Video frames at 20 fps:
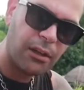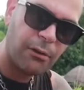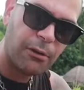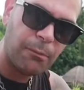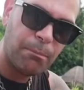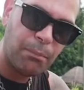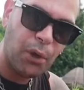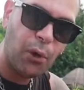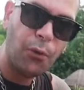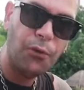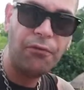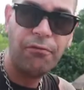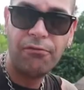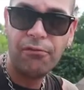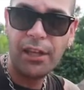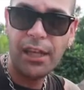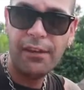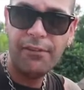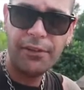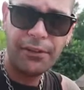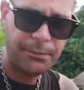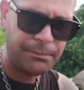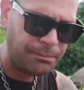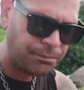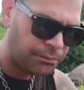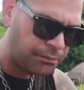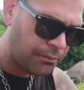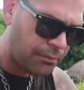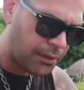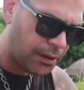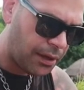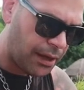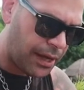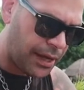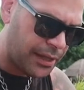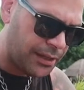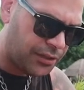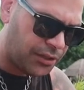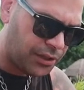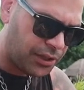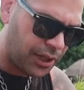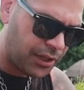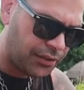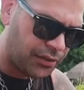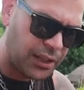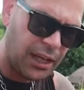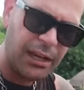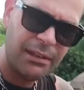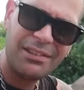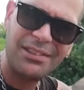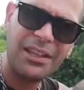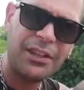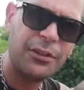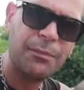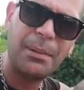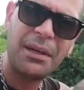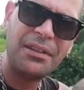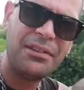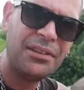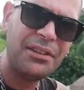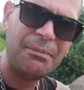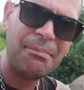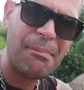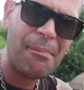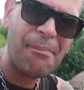of bold flavor. It's just, it's not spicy.